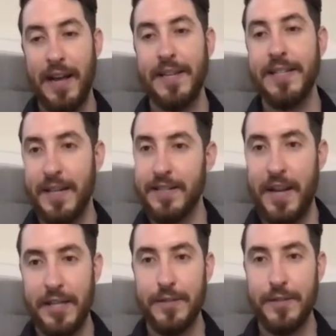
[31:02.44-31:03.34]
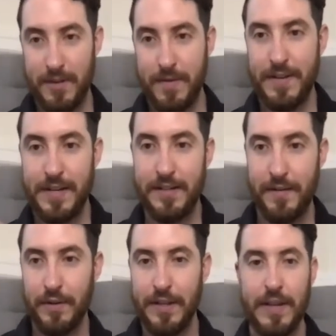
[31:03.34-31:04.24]
test case for some of these
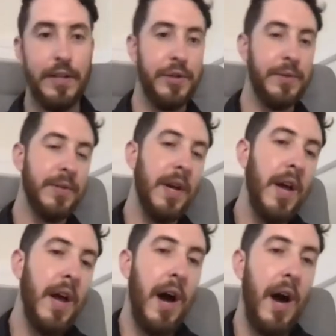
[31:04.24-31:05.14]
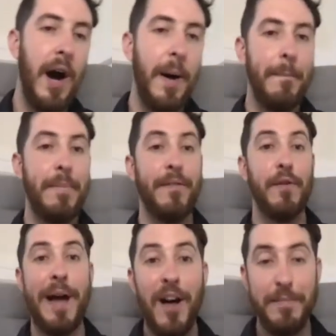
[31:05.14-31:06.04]
different legal issues. But
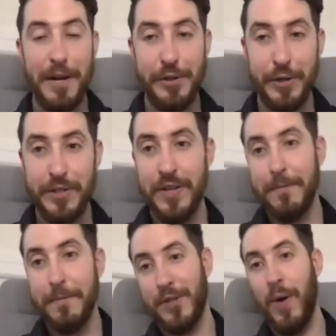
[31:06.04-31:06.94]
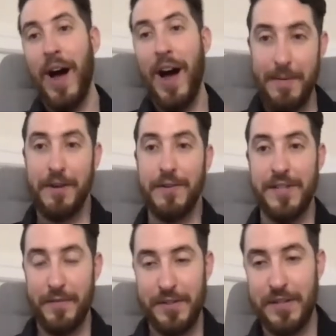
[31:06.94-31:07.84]
for ballot measures, so I'm here in
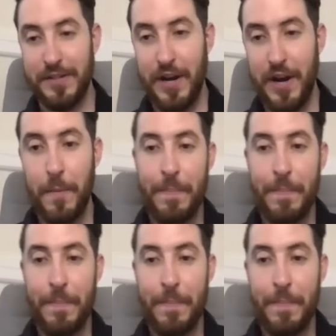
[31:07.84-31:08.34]
San Francisco.